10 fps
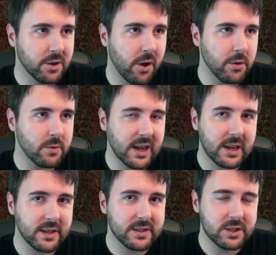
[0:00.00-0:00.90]
go.
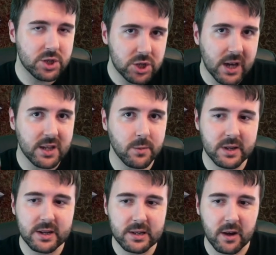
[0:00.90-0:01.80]
It is
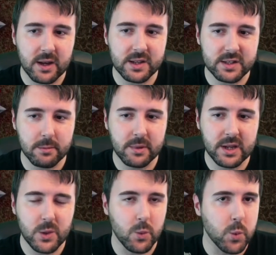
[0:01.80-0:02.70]
genuinely like
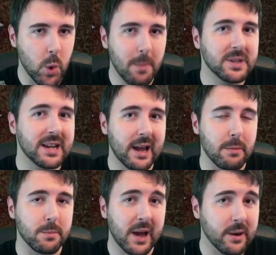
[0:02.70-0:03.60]
somebody robbed a
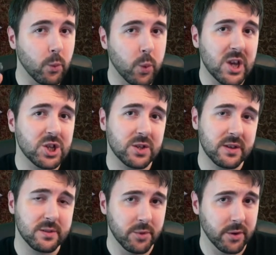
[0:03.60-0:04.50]
lamp and wished
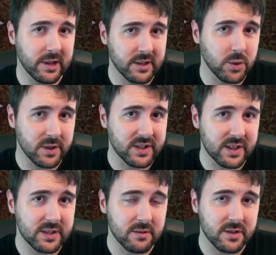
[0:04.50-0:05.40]
this model into
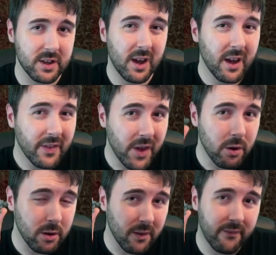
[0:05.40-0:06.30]
existence.
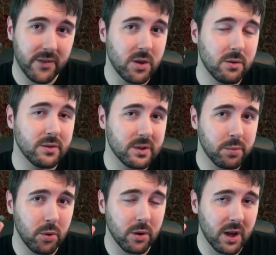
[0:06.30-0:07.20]
There are a few
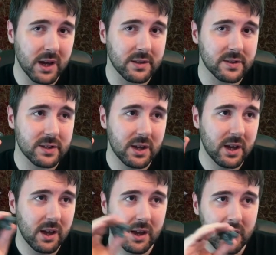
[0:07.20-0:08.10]
support lines,
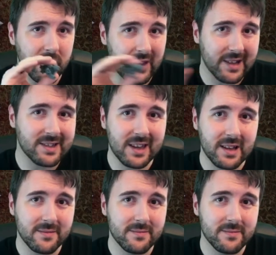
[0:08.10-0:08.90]
that's it.